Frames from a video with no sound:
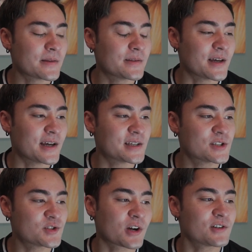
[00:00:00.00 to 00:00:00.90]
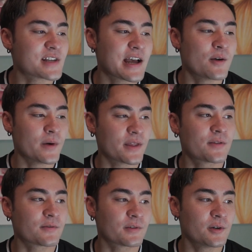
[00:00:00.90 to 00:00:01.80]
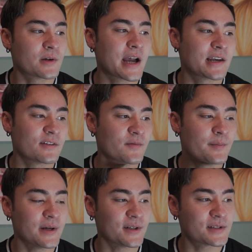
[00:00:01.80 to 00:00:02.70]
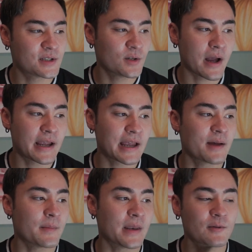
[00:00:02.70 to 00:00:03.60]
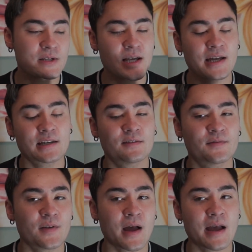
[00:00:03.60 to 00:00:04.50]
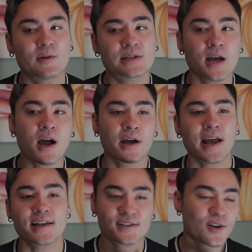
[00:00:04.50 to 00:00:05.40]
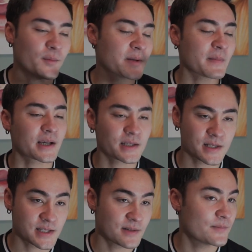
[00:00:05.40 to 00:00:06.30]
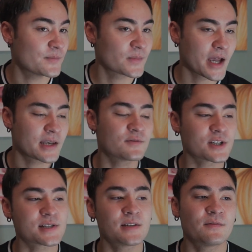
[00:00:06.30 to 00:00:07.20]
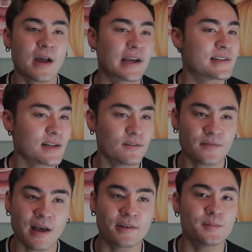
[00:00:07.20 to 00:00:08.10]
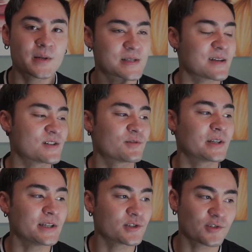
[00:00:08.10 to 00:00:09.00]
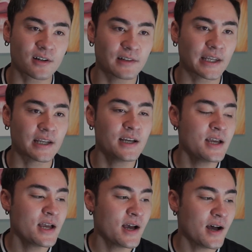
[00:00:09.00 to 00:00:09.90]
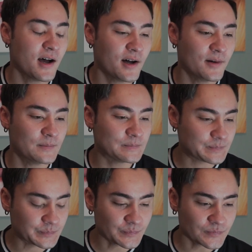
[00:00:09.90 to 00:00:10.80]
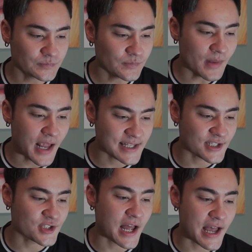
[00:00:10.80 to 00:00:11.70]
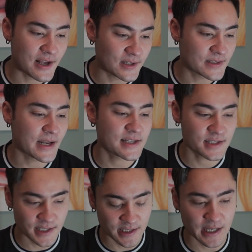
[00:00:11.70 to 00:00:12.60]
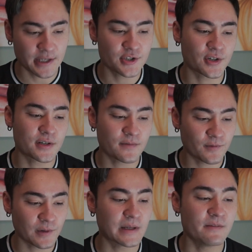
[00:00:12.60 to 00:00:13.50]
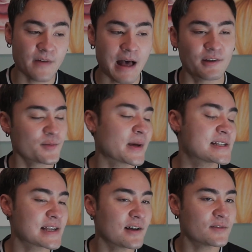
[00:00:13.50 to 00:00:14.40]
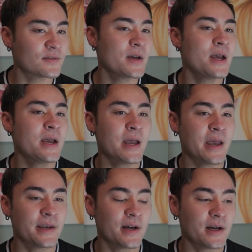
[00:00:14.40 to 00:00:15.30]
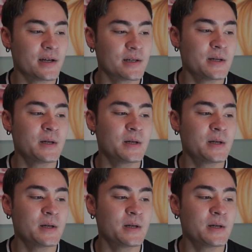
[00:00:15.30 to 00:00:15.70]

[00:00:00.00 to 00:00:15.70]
the struggles I went through kind of built who I am, and it was I went to art as a coping mechanism, kind of just to find self-value, because I was really struggling as a child and as a teenager to really value myself in a